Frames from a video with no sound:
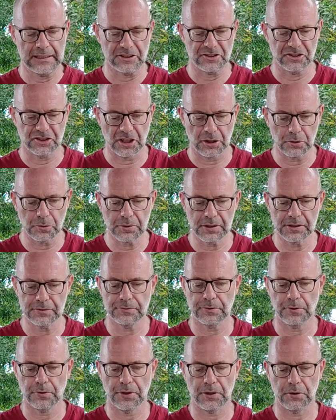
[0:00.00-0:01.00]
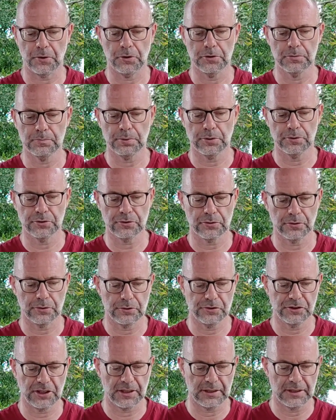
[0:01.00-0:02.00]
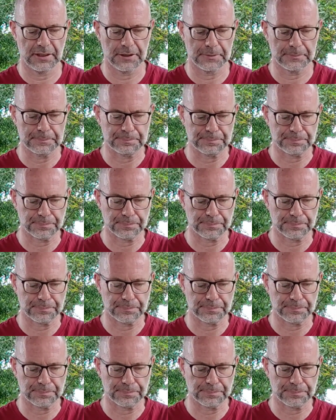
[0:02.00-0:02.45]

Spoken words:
generally for their own personal agenda.